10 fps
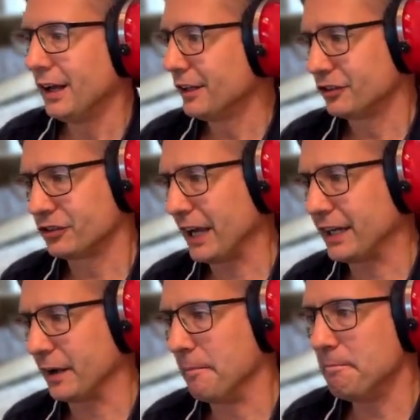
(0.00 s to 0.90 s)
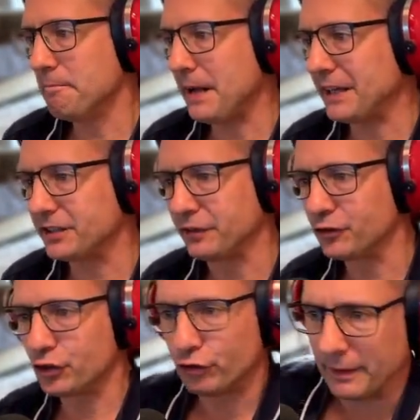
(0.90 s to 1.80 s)
take a massive
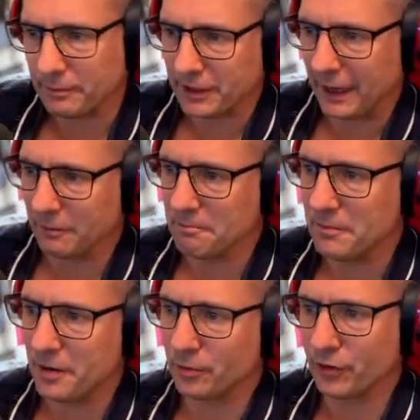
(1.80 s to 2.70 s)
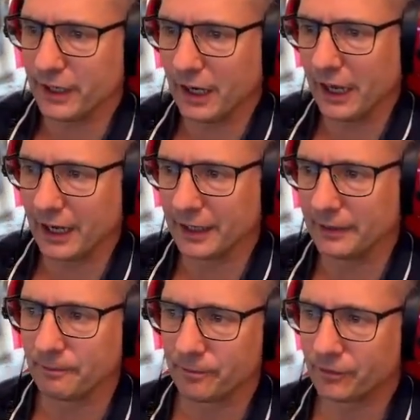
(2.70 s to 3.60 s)
trip down memory lane
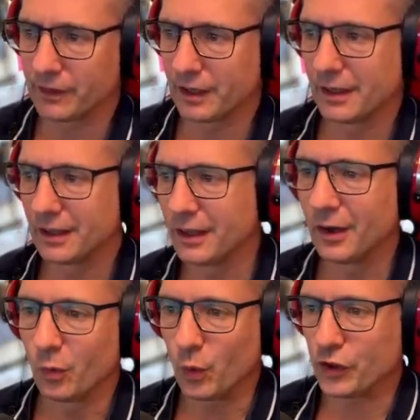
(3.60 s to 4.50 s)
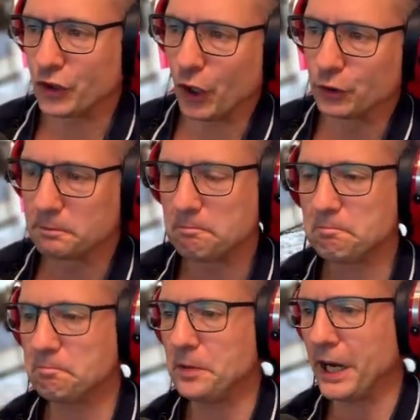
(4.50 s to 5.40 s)
with those
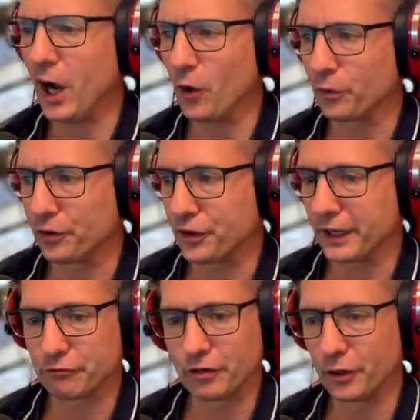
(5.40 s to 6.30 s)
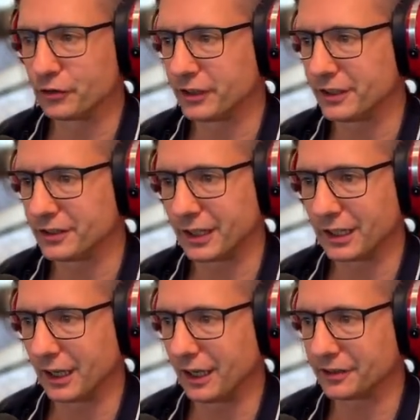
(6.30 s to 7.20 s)
big old thick rose tinted
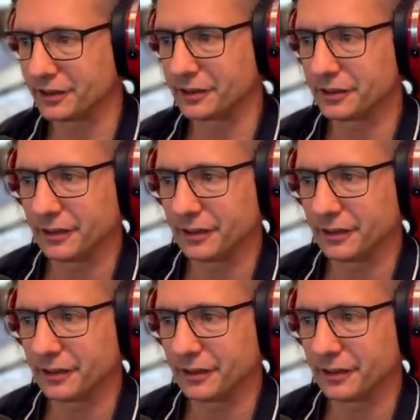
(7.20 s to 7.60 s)
glasses.